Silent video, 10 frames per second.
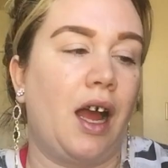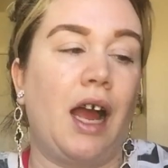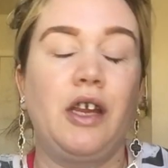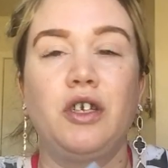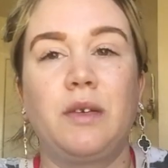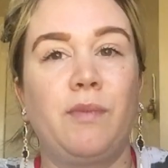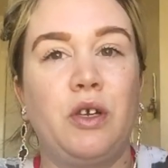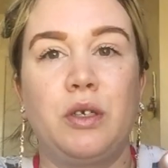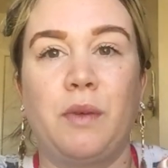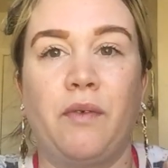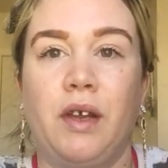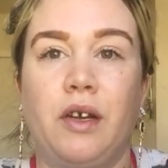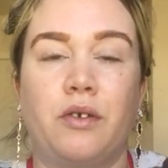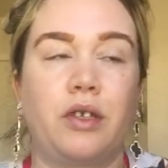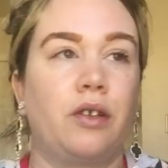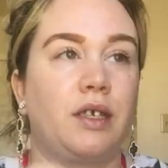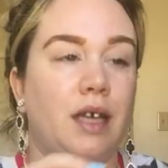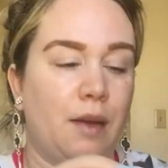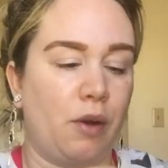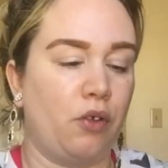I used to use my fingers all the
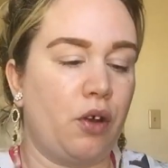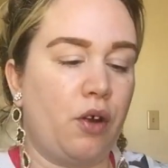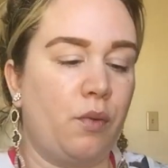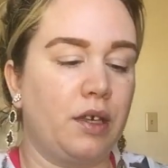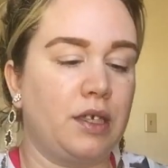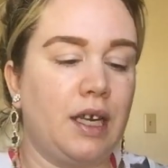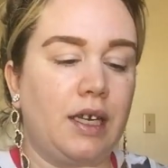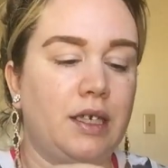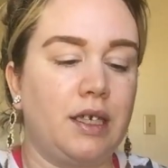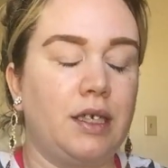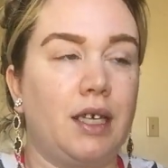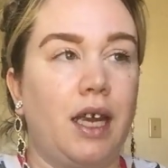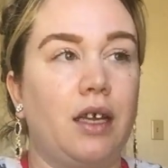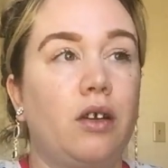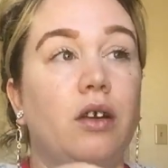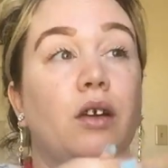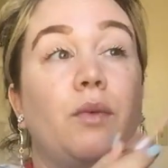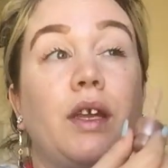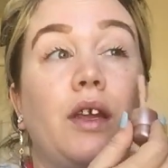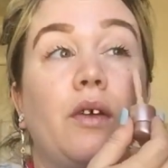time. Although I will say it does take longer
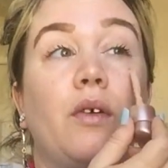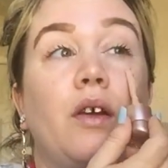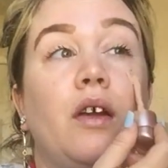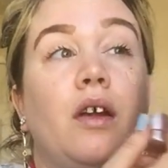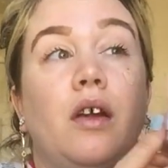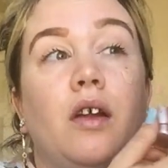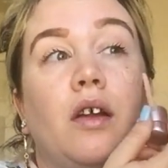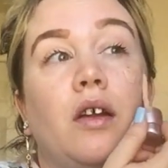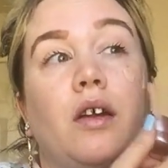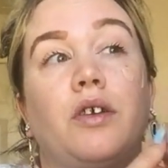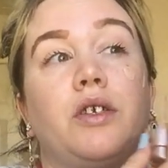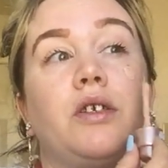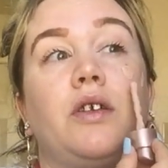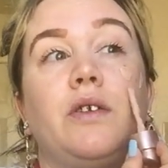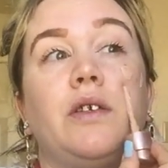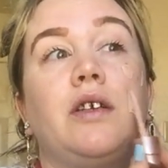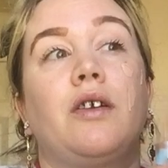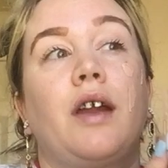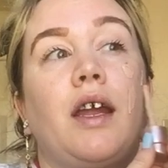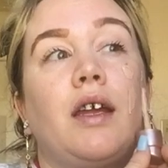when you are just using
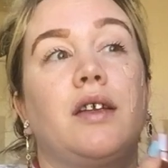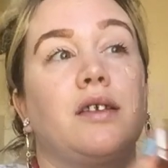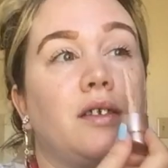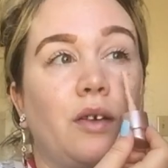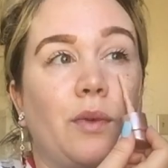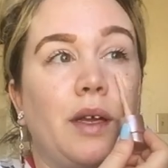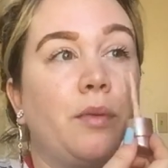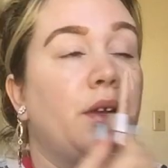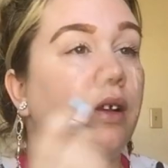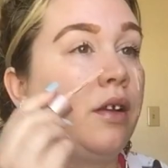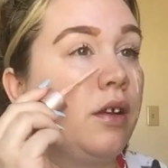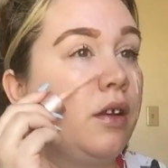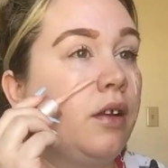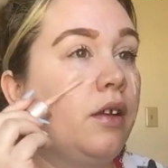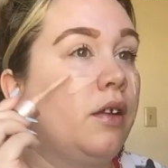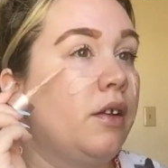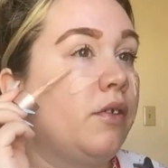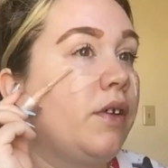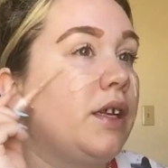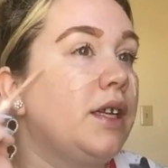your hands to rub
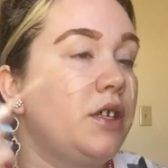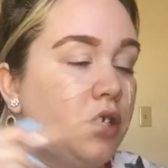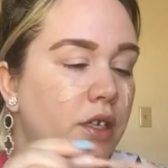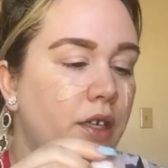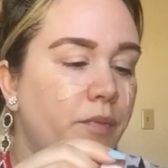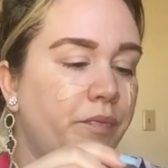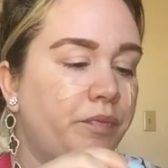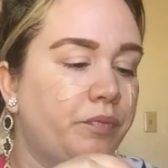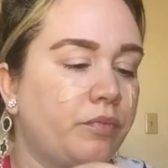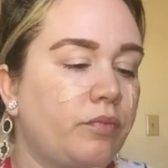foundation in.